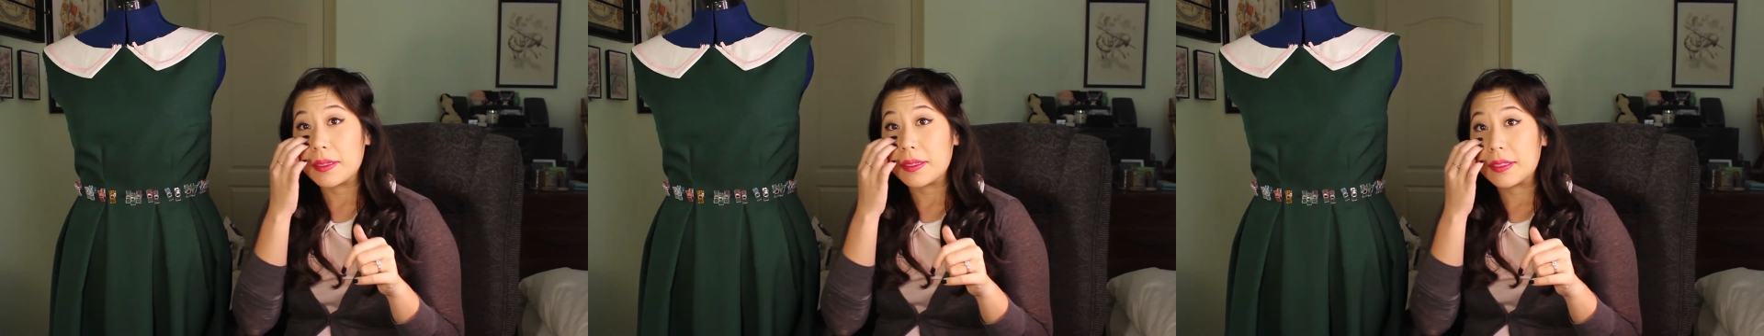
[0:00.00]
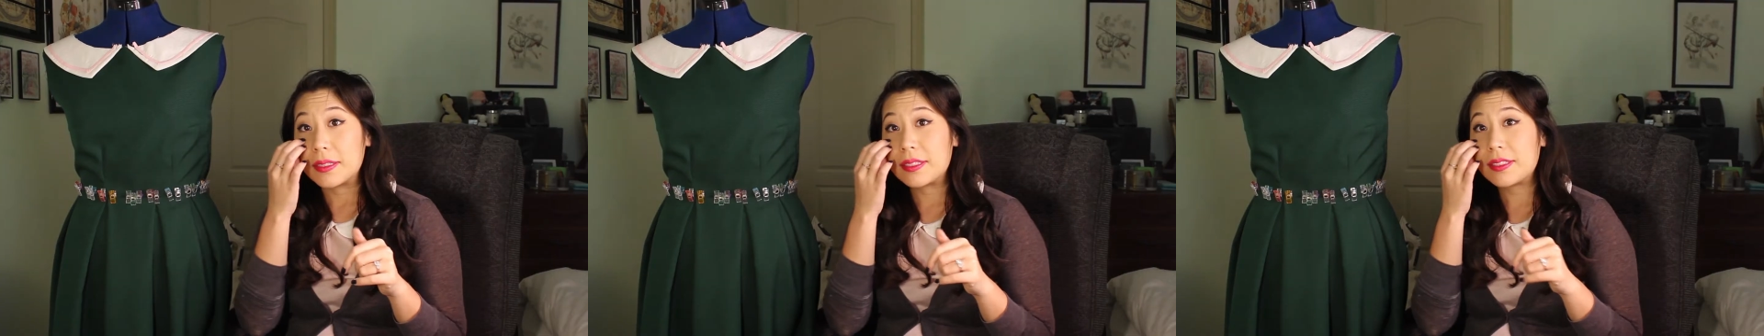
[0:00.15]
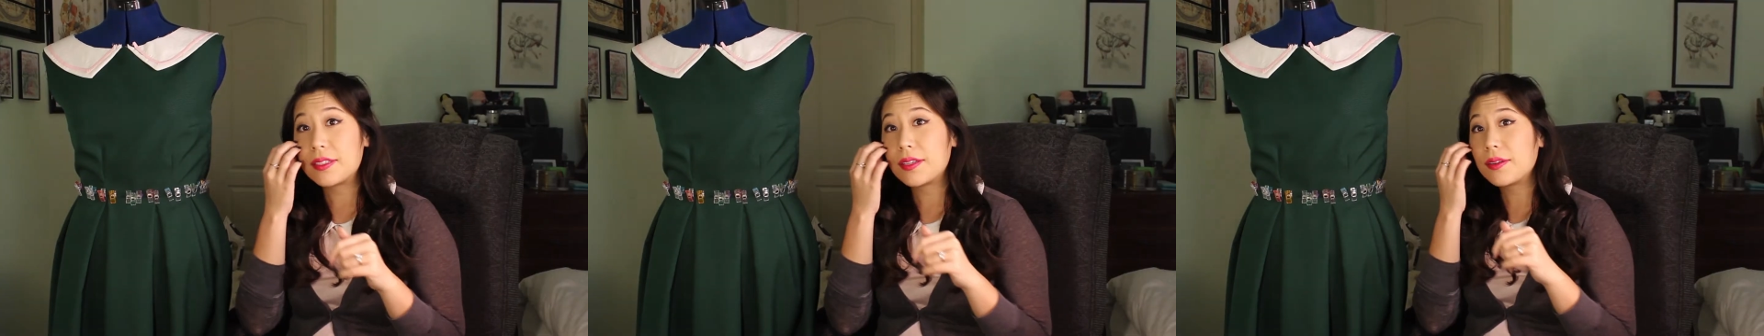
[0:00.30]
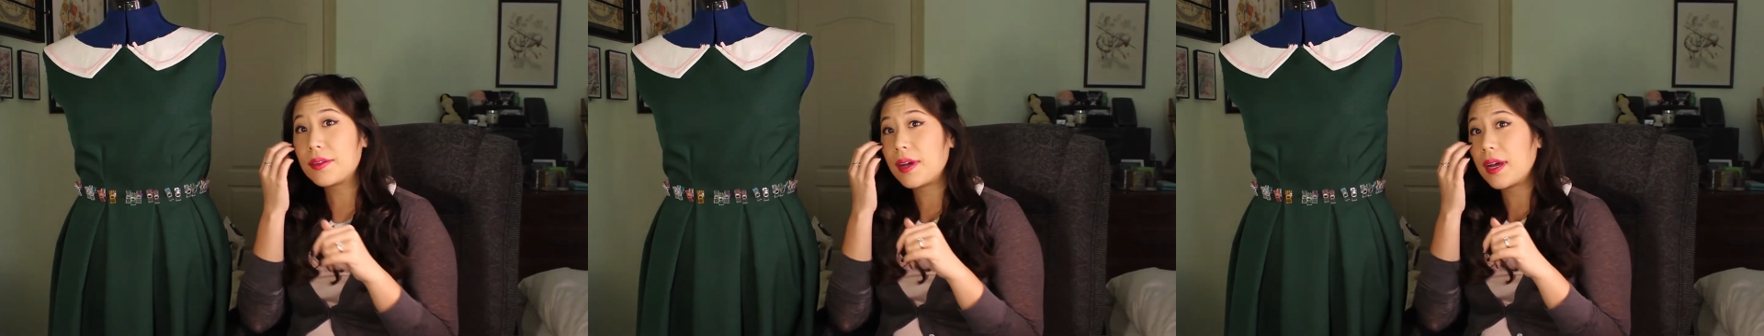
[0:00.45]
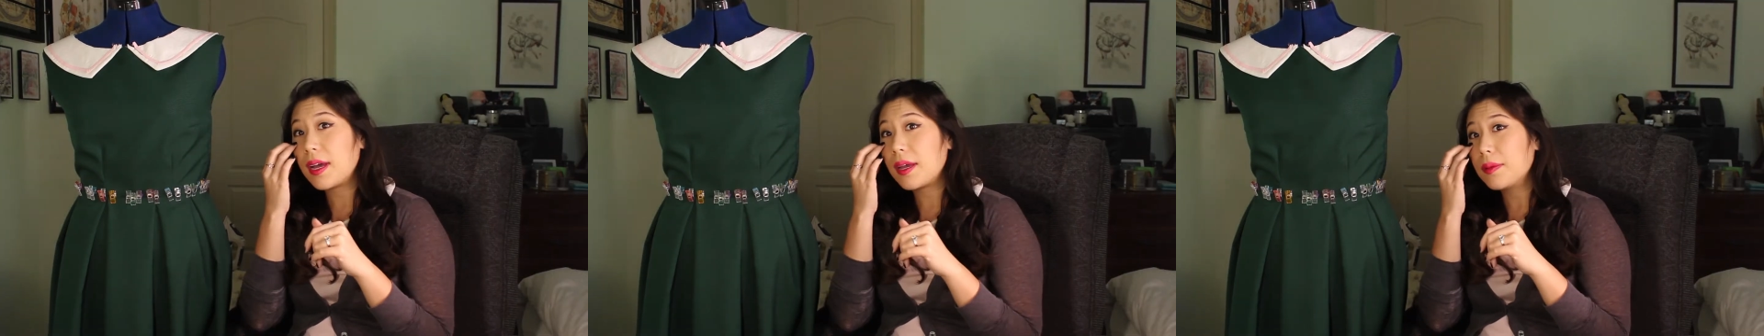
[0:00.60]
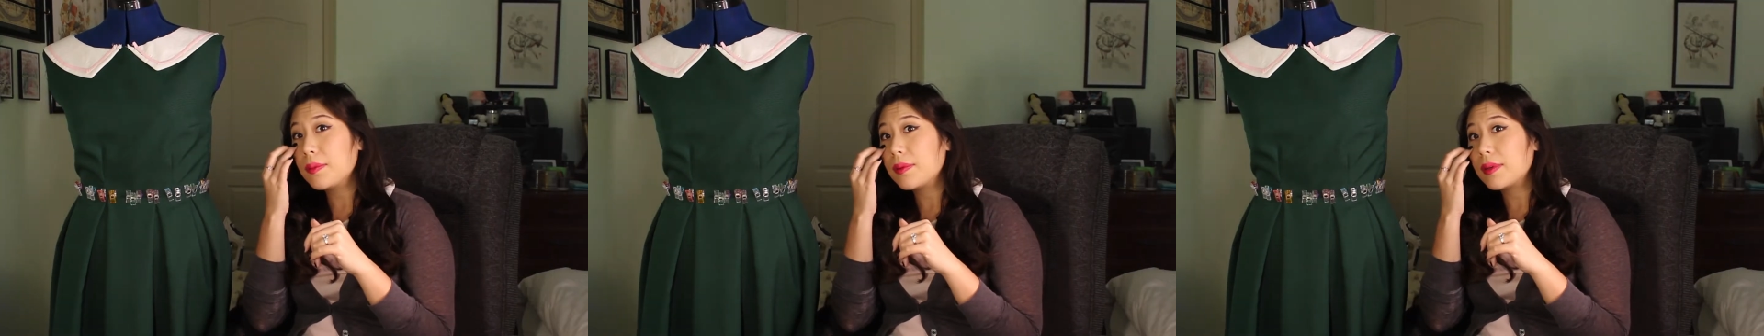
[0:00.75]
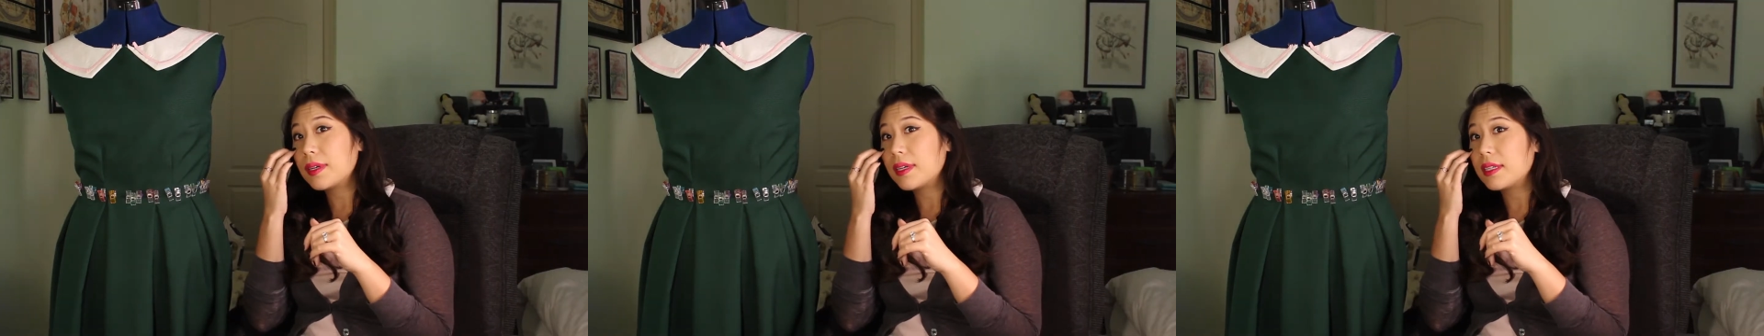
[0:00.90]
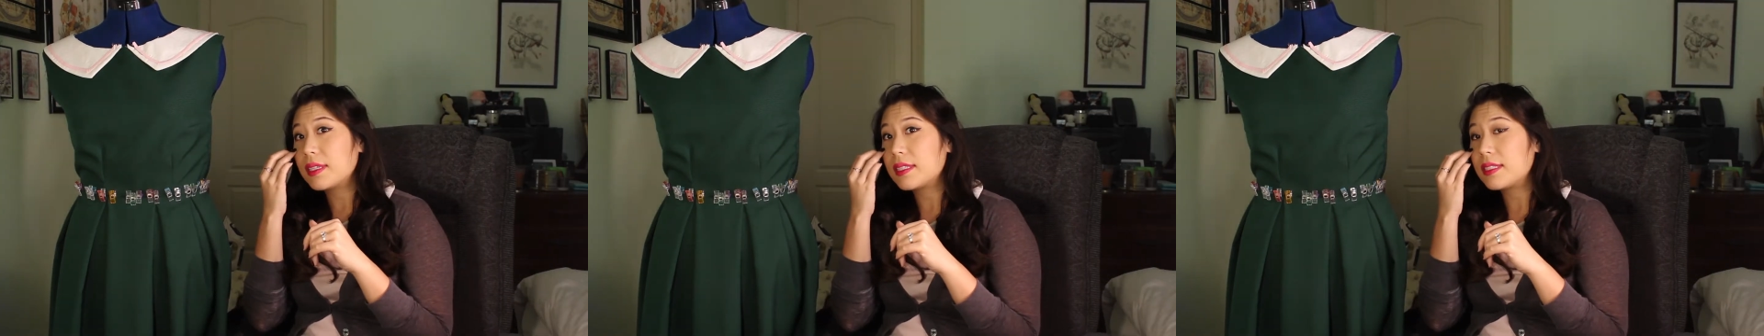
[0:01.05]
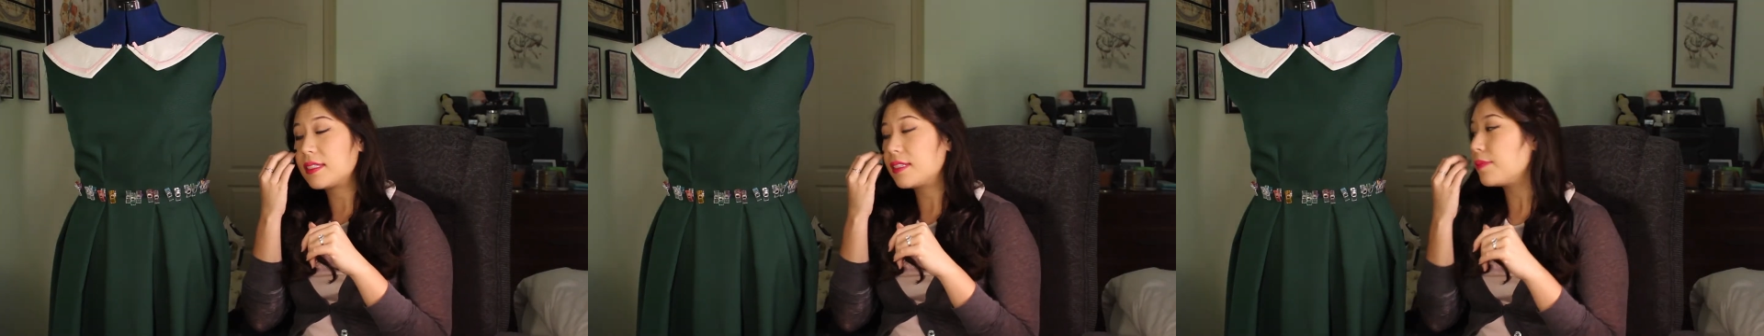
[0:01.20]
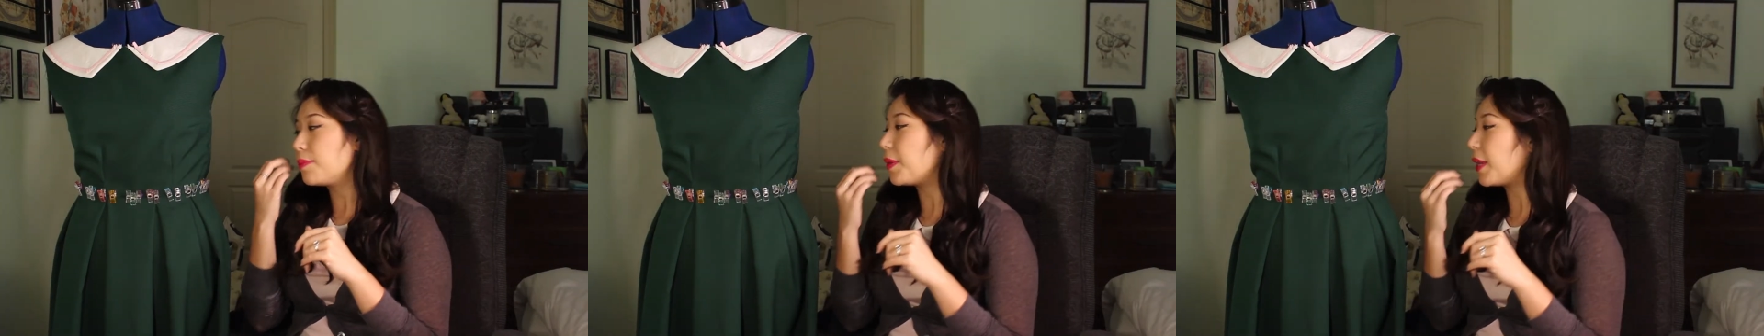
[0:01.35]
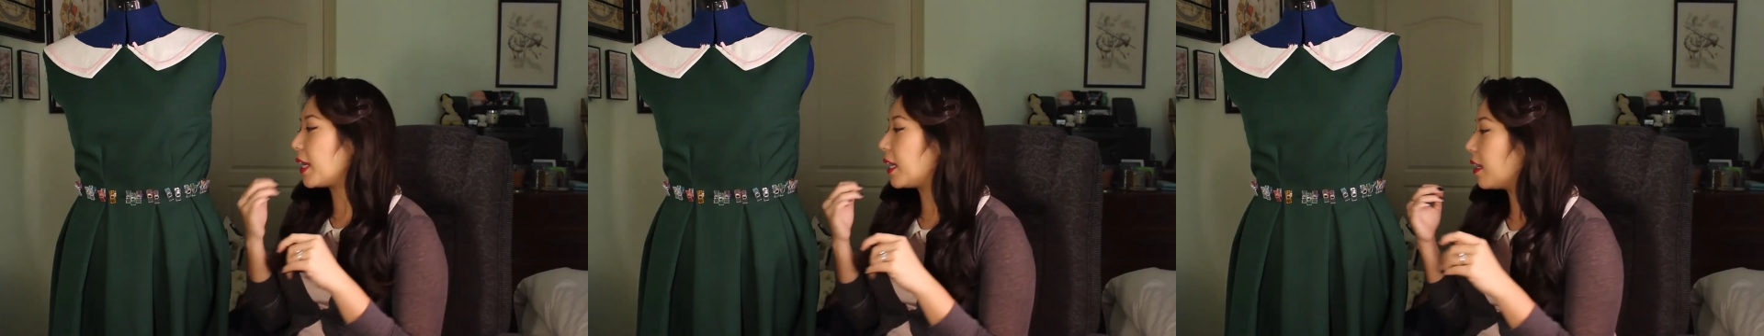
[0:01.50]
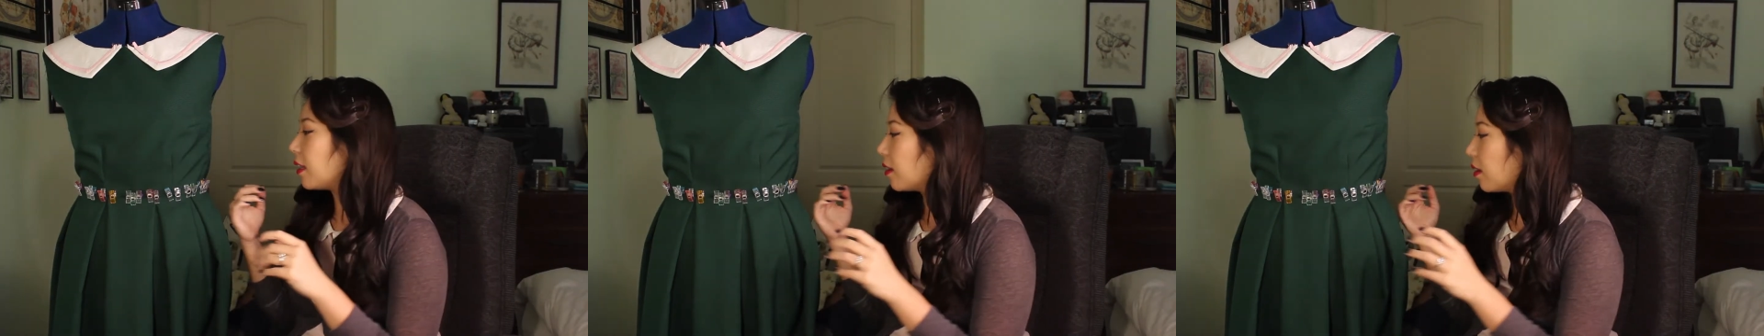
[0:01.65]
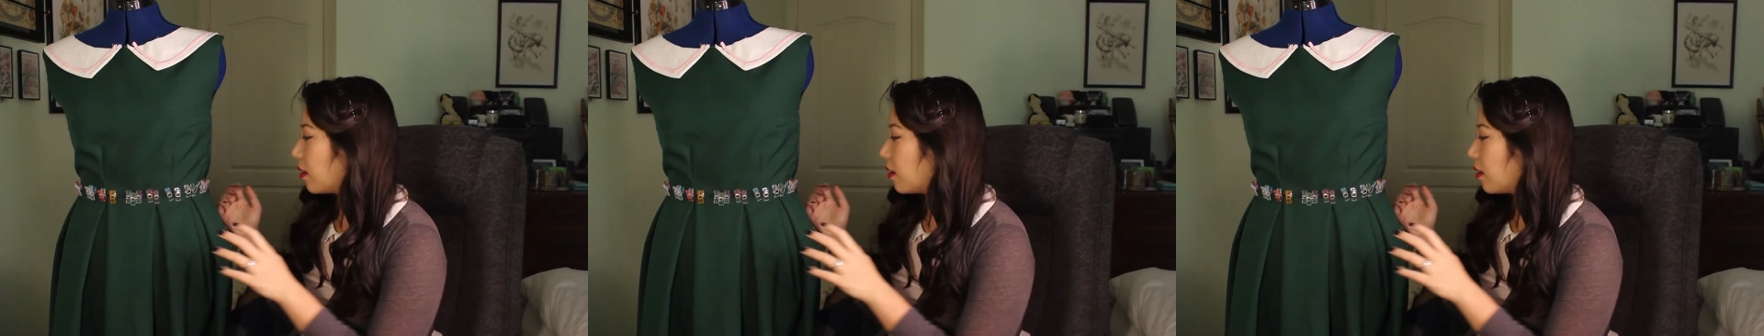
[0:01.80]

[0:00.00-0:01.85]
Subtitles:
so I was debating